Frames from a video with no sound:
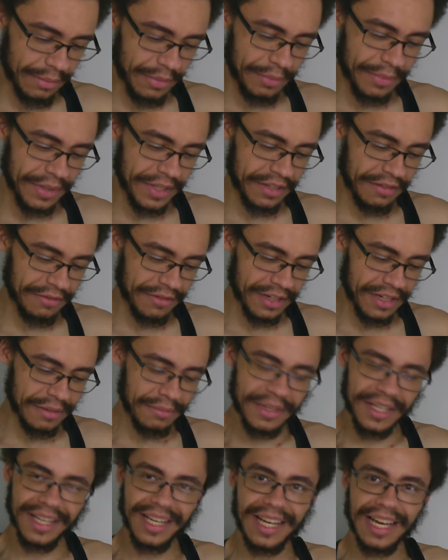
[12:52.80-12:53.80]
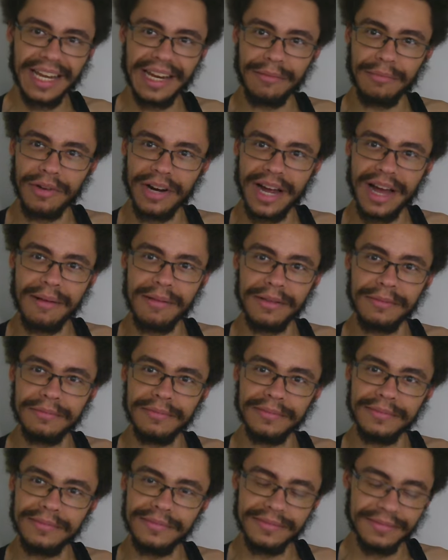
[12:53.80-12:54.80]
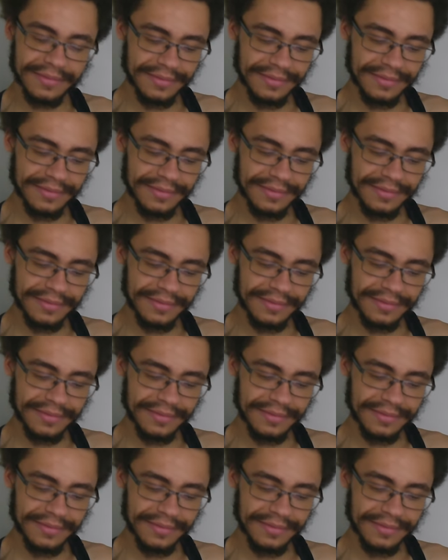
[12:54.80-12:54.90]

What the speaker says: I'm a motherfucker, but they got a problem.